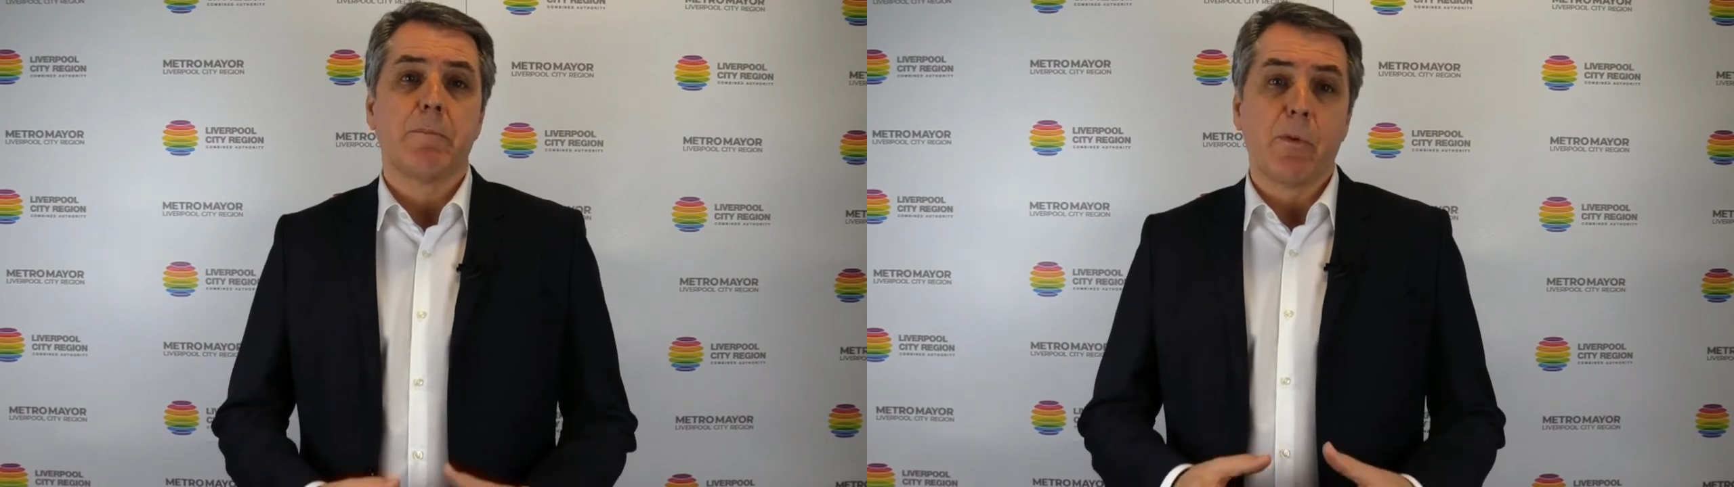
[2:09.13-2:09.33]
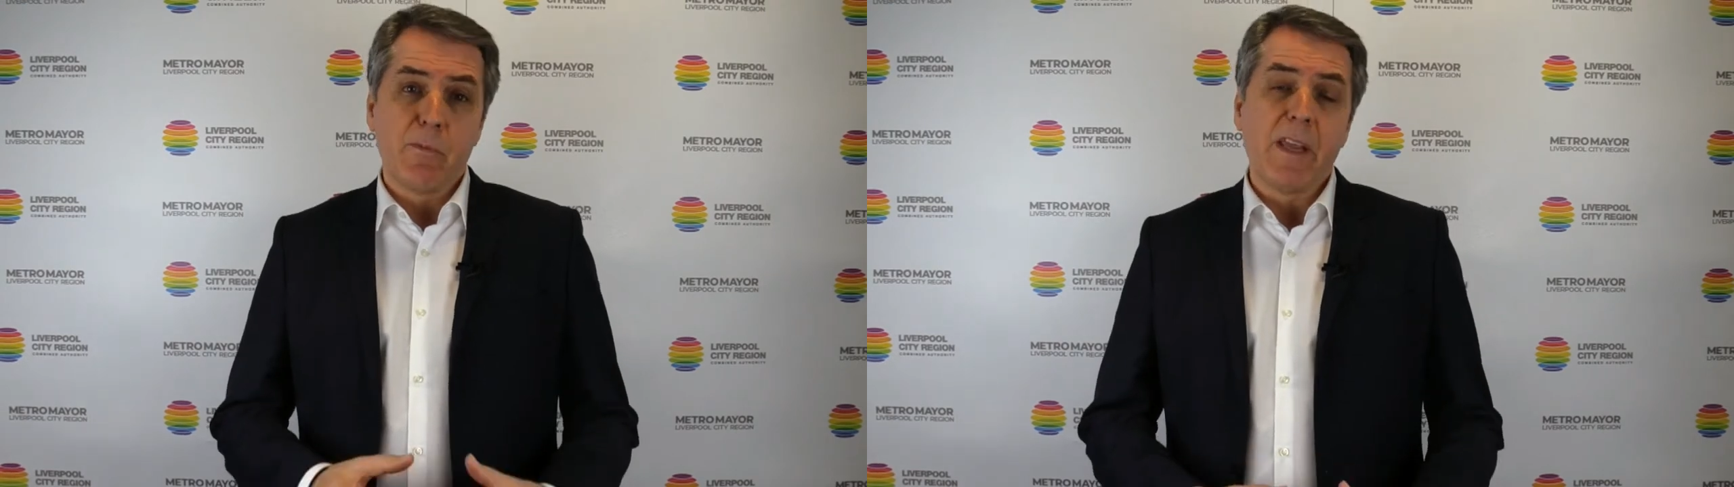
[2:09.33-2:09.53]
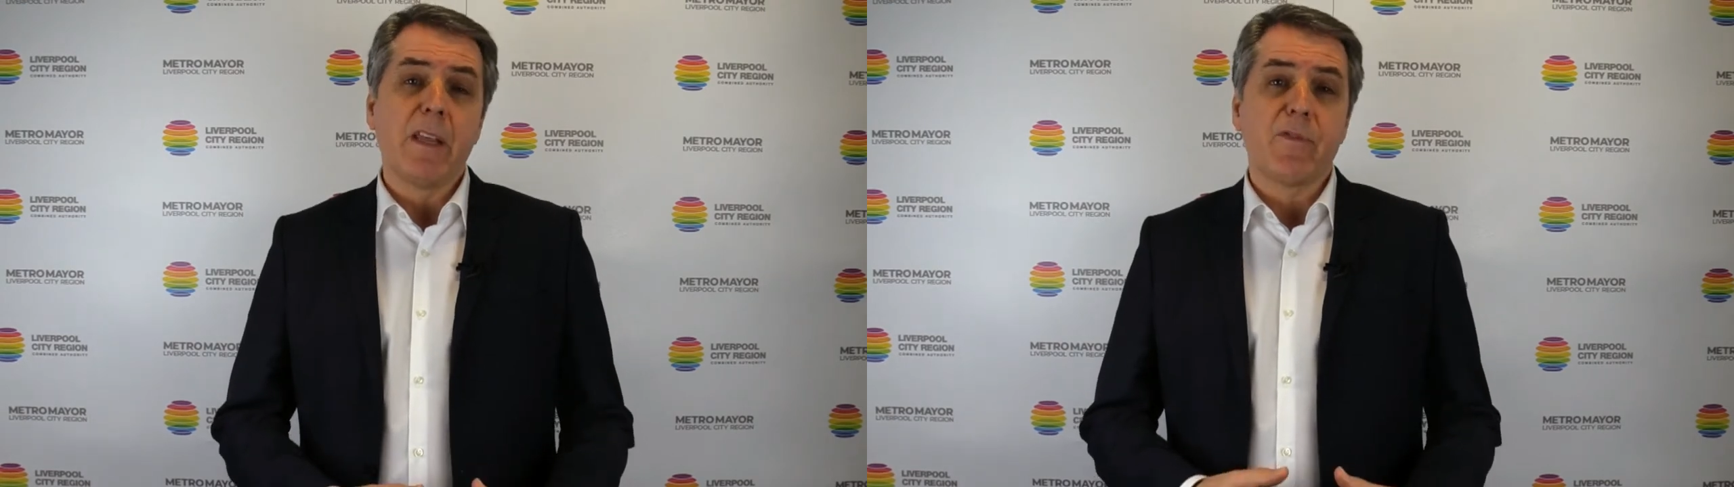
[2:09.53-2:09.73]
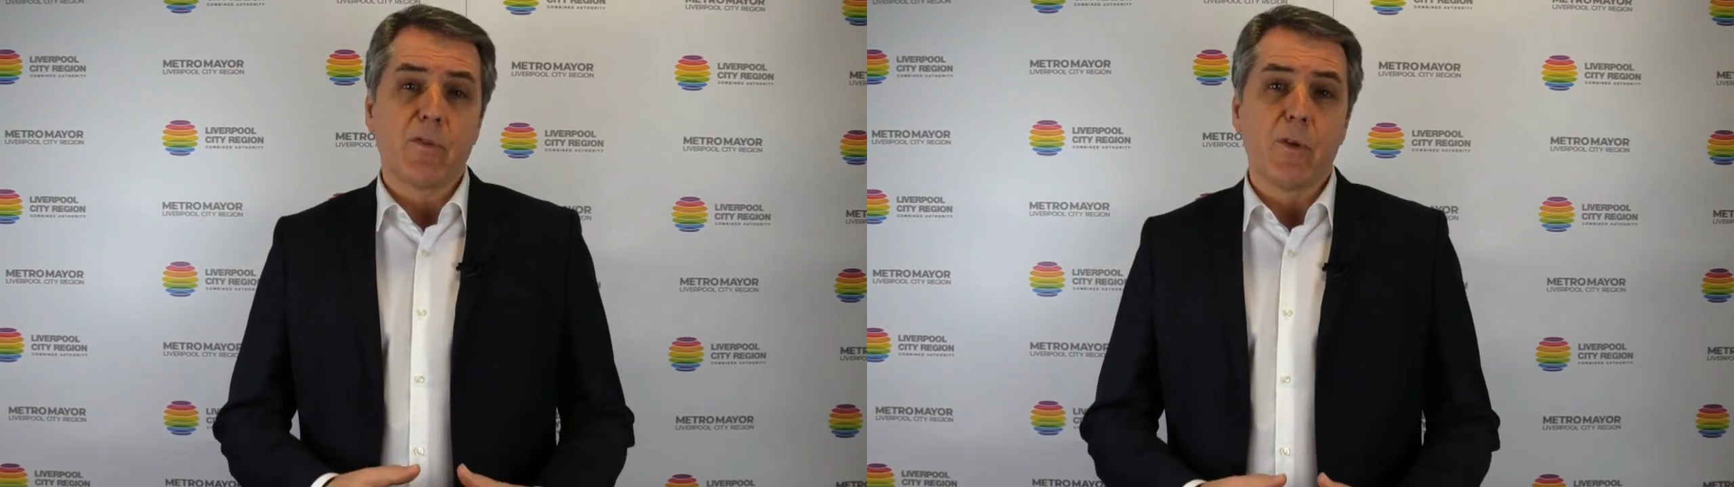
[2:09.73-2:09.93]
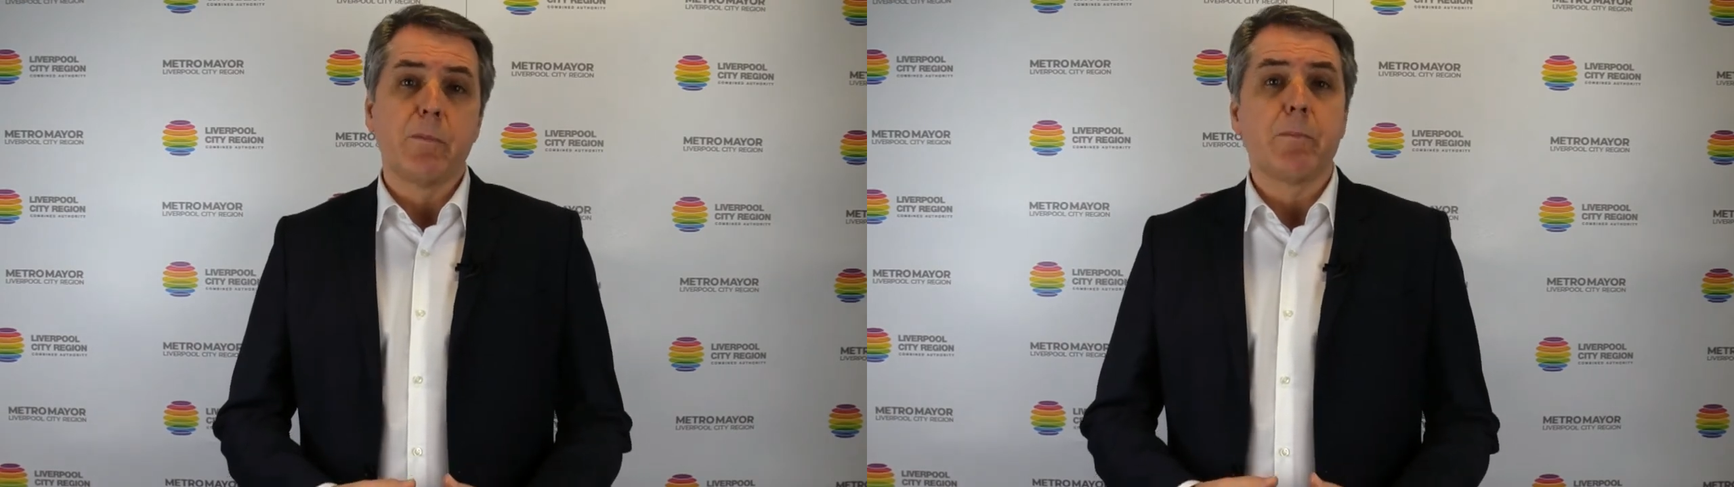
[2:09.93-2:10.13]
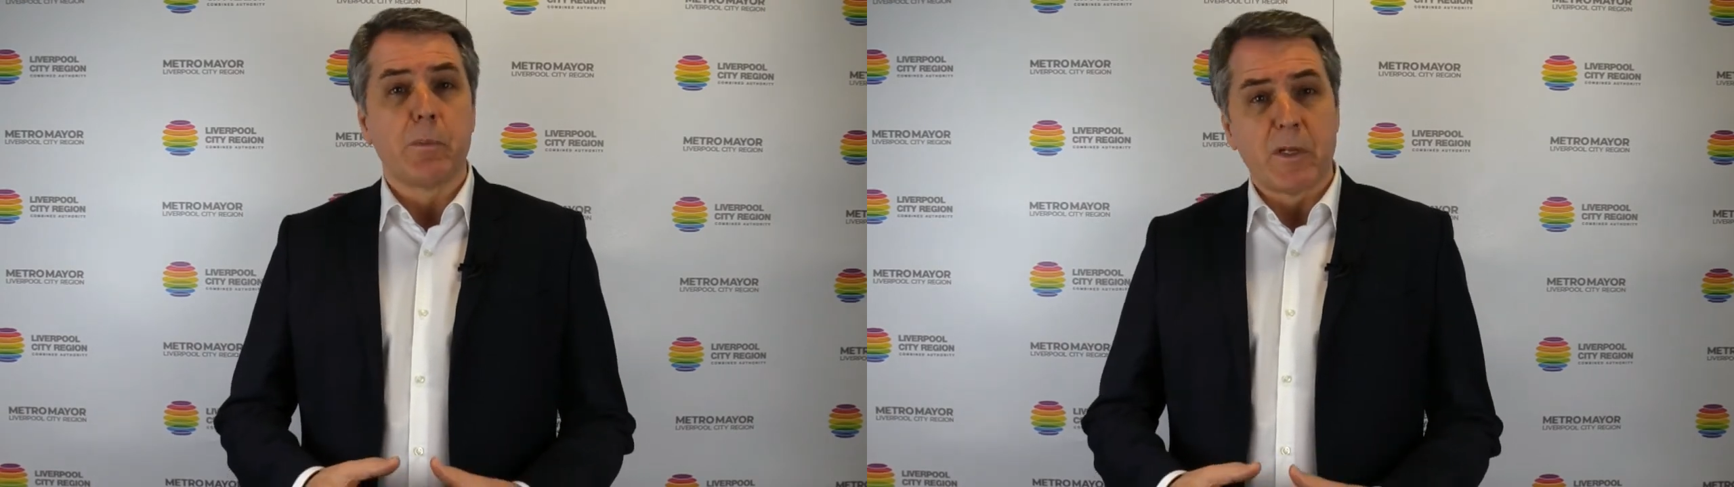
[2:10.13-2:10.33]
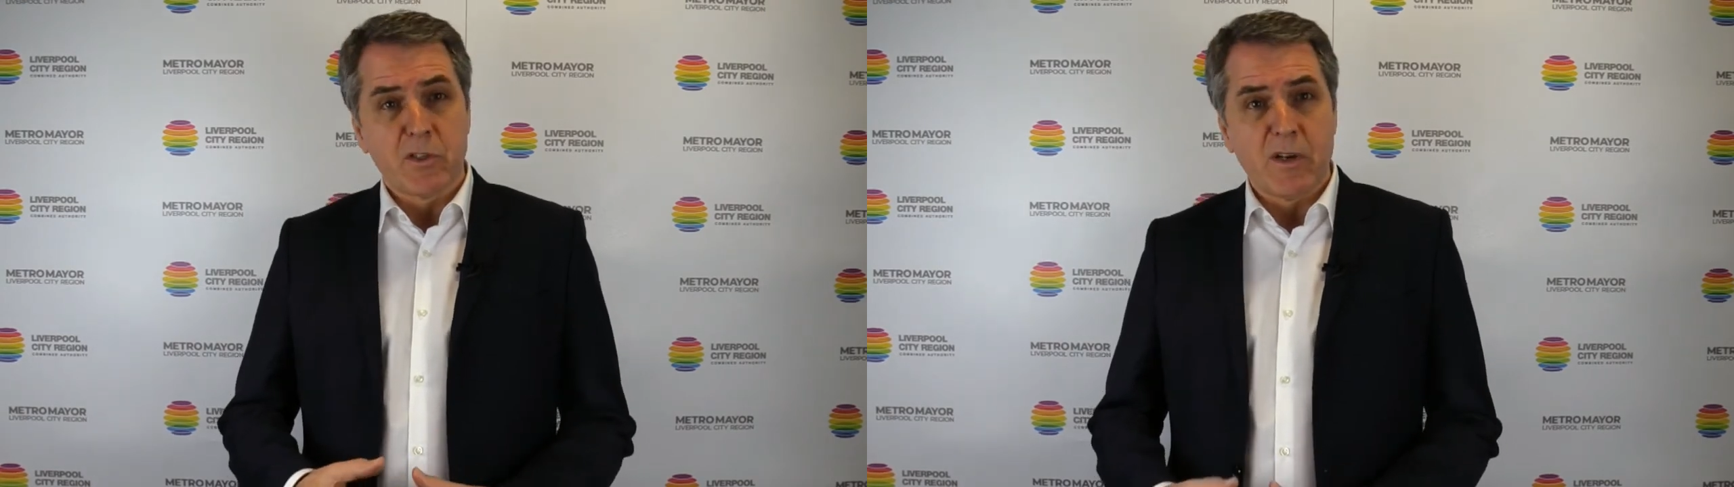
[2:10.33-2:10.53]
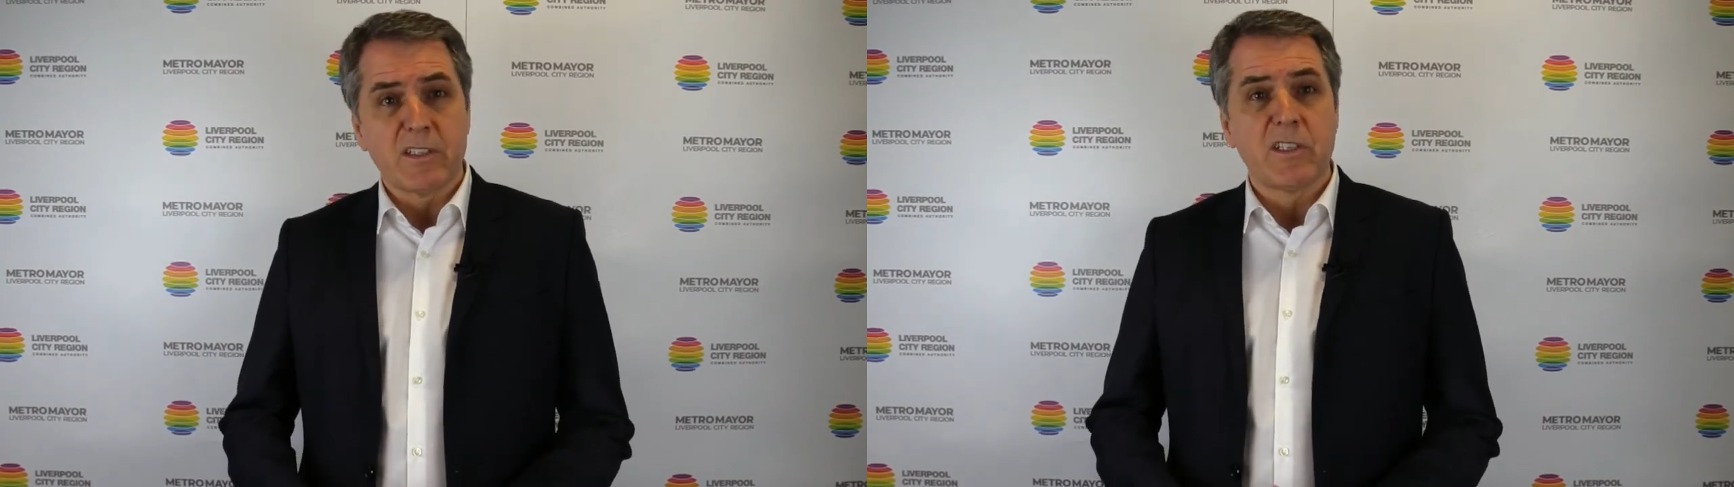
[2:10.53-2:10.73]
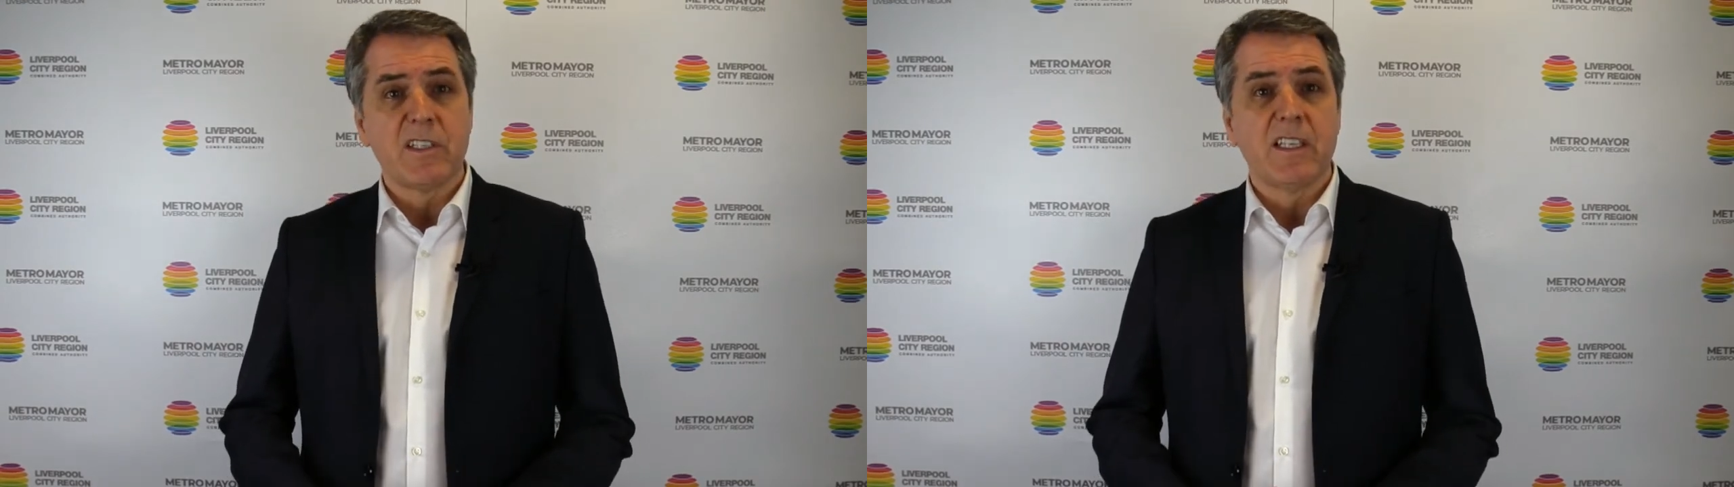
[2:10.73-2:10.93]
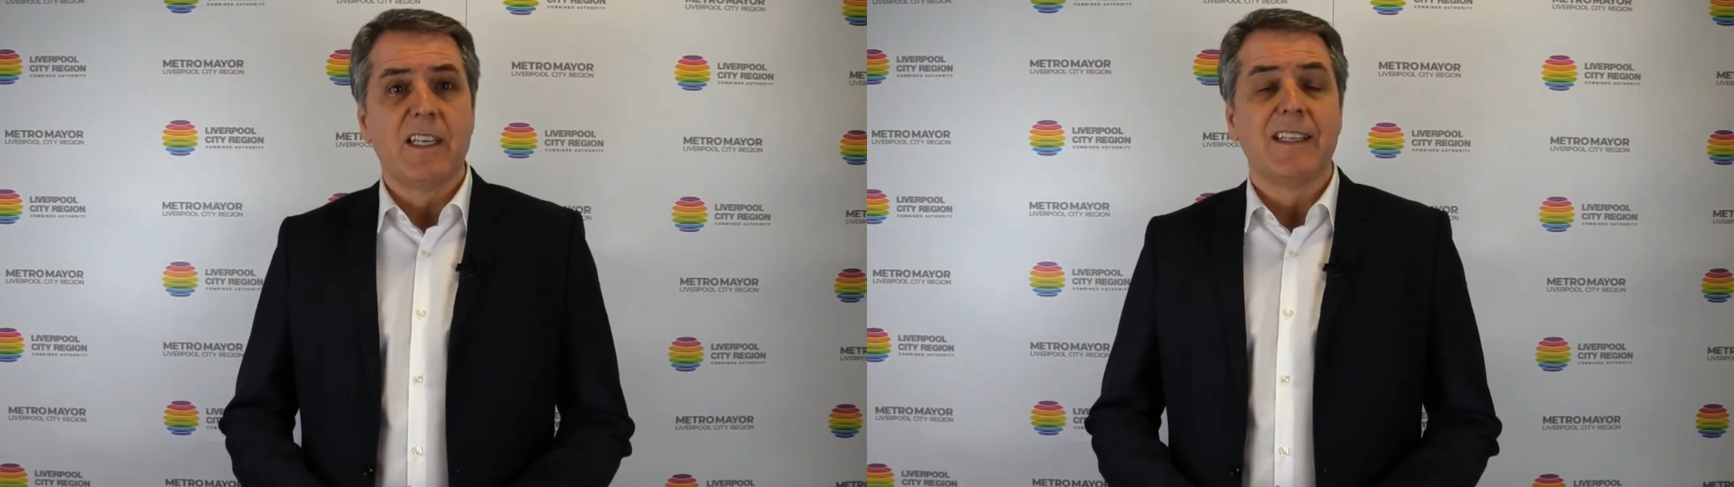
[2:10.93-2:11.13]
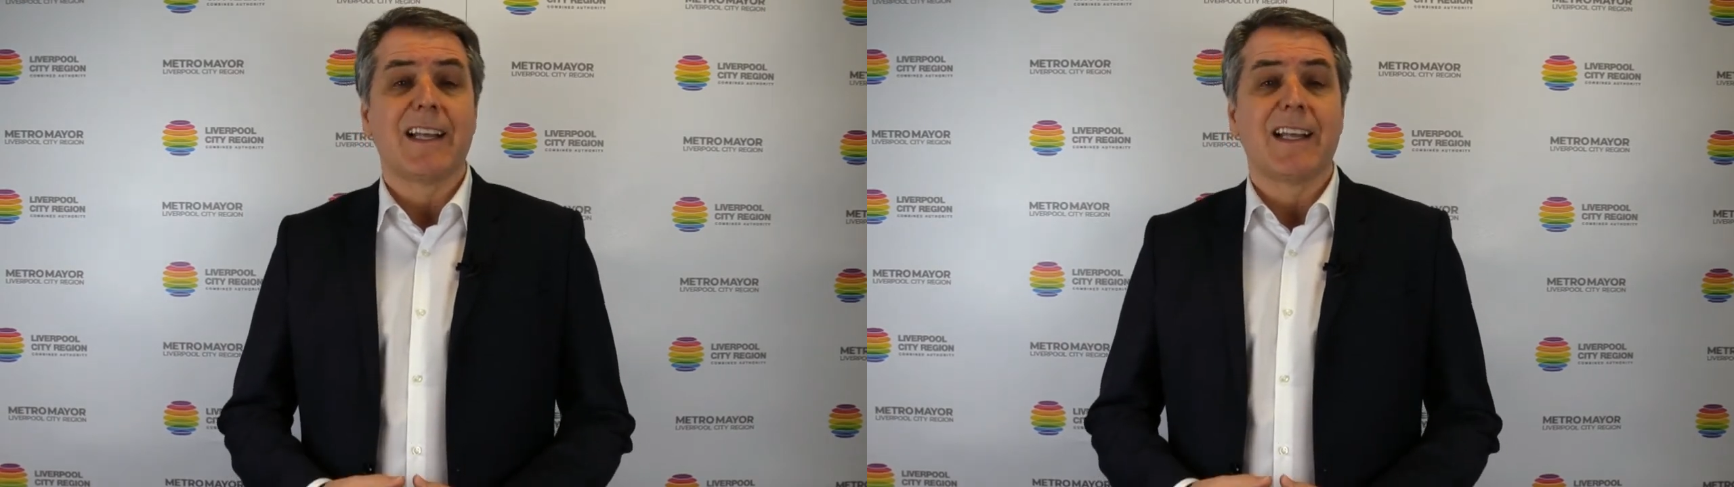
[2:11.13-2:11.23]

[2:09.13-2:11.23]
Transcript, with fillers: bereaved through public tragedy,